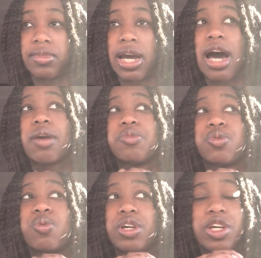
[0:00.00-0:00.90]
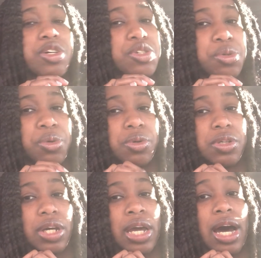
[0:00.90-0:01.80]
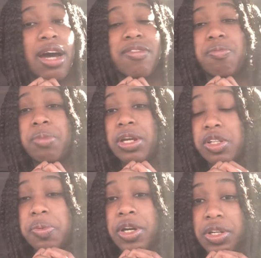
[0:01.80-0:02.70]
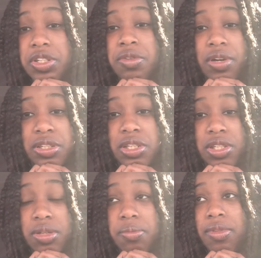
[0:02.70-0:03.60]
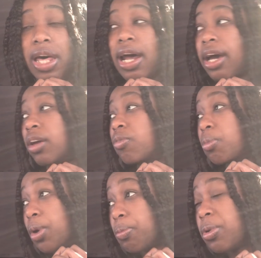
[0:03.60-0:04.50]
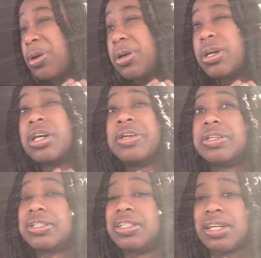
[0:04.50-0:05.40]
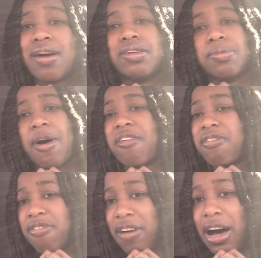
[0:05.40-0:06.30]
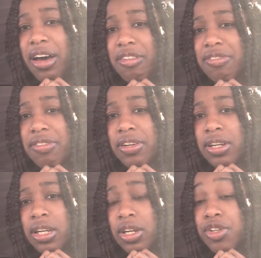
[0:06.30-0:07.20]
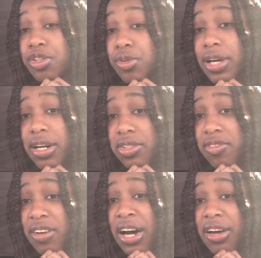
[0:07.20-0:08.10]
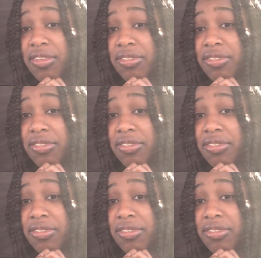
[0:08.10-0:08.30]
I am 20 years old, and I've been experiencing racism that I can remember since I was about 5. 2005.